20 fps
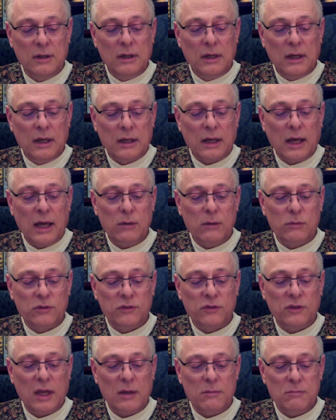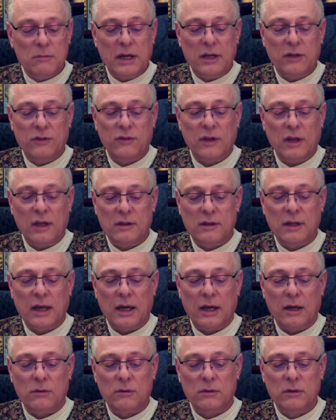And I will say my say
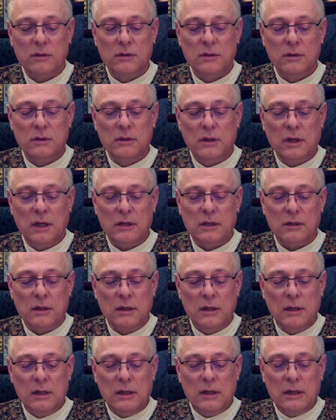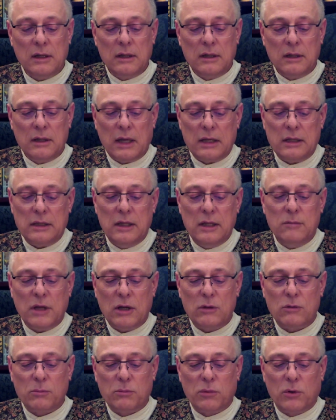now, and and ye may
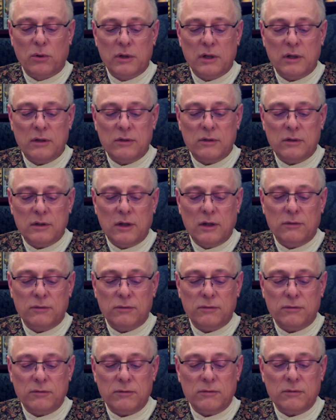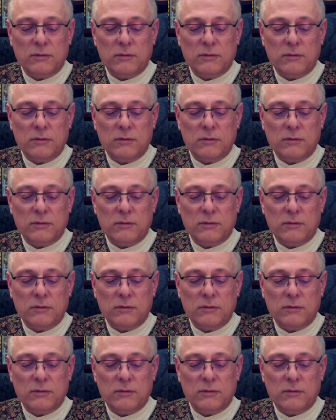report it if